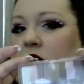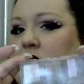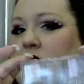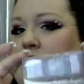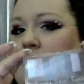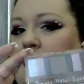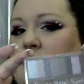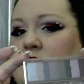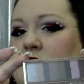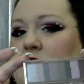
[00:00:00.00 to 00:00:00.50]

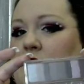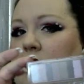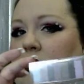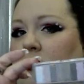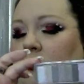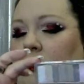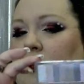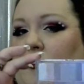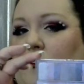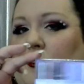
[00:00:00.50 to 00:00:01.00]
tell it's kind of
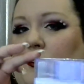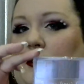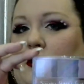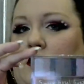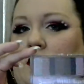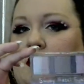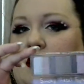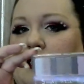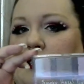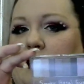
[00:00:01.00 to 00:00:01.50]
like their
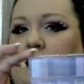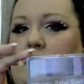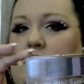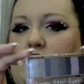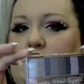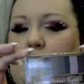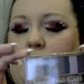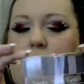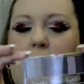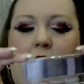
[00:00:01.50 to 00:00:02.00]
little
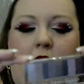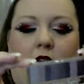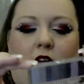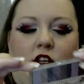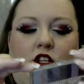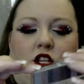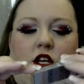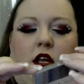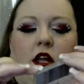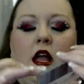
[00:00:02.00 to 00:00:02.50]
signature
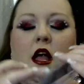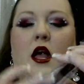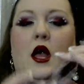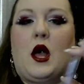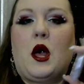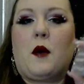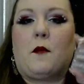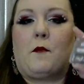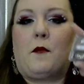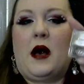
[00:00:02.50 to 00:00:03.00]
packaging,
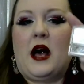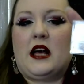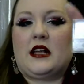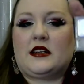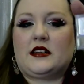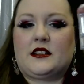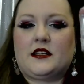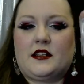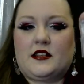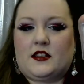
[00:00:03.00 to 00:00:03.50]
but
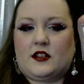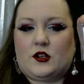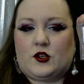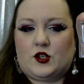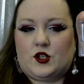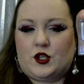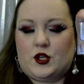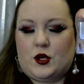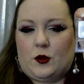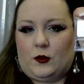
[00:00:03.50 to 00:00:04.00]

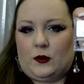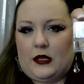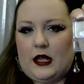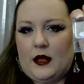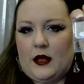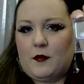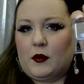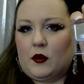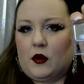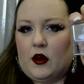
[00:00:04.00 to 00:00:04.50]
there's no
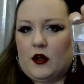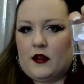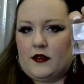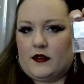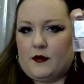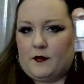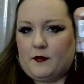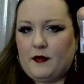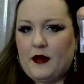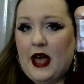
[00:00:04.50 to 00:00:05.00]
label on
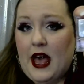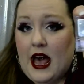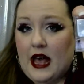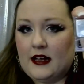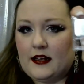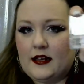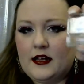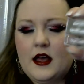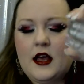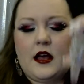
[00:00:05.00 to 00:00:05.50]
the
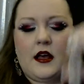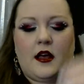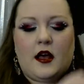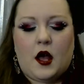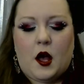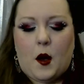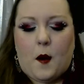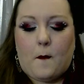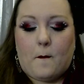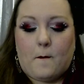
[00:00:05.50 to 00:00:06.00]
back.
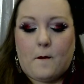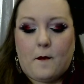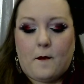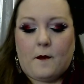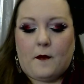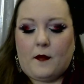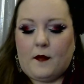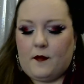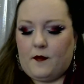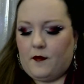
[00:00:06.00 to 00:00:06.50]

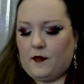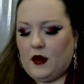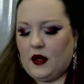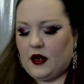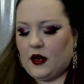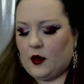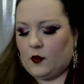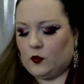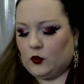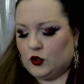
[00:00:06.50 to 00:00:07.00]
But
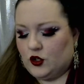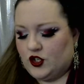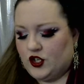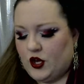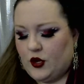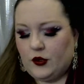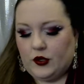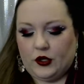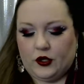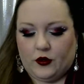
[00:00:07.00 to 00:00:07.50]
I will
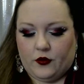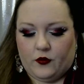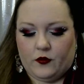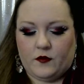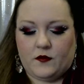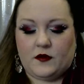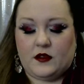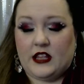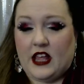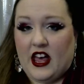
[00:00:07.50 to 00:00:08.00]
show you
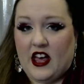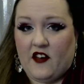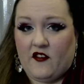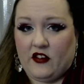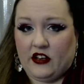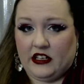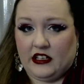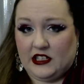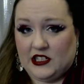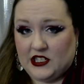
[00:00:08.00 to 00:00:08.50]
the
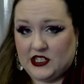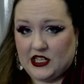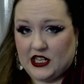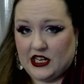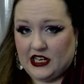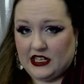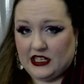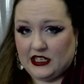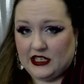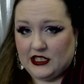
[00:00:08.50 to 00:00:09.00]
evidence that
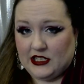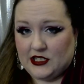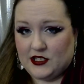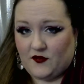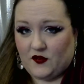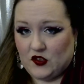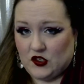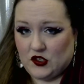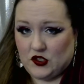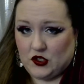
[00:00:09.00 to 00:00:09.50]
it is
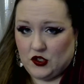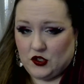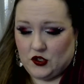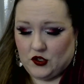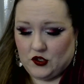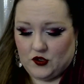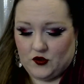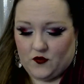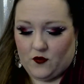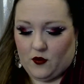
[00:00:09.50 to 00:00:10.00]

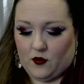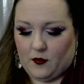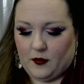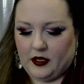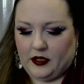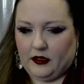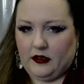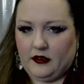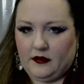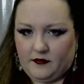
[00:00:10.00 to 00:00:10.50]
Physicians
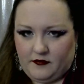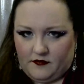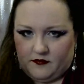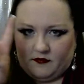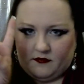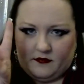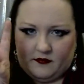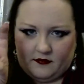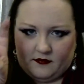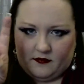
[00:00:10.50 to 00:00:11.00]
Formula,
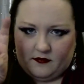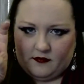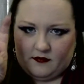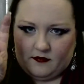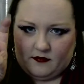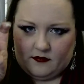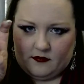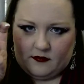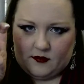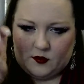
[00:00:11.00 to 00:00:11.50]

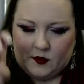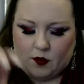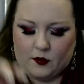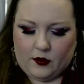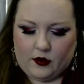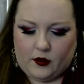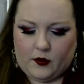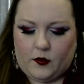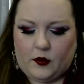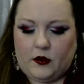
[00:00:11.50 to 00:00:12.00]
quote
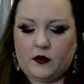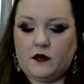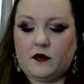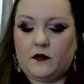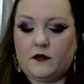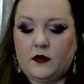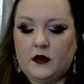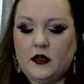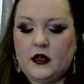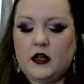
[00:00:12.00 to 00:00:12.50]
unquote.
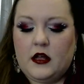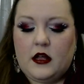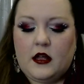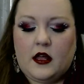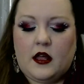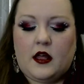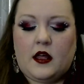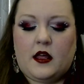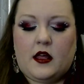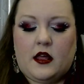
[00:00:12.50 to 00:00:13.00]

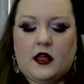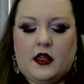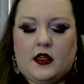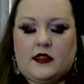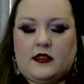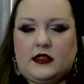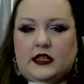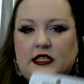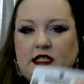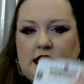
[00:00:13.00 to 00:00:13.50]

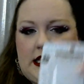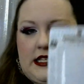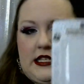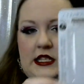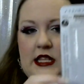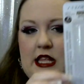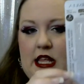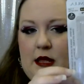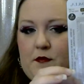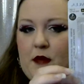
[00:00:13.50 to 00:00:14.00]
This is
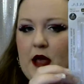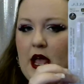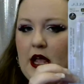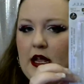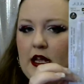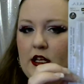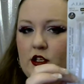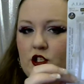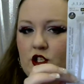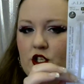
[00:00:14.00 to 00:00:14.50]
the
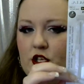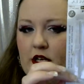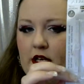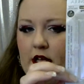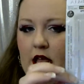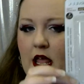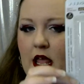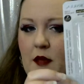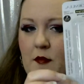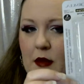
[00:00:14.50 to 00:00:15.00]
package it
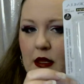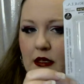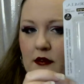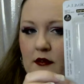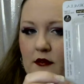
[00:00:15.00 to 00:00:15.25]
came in.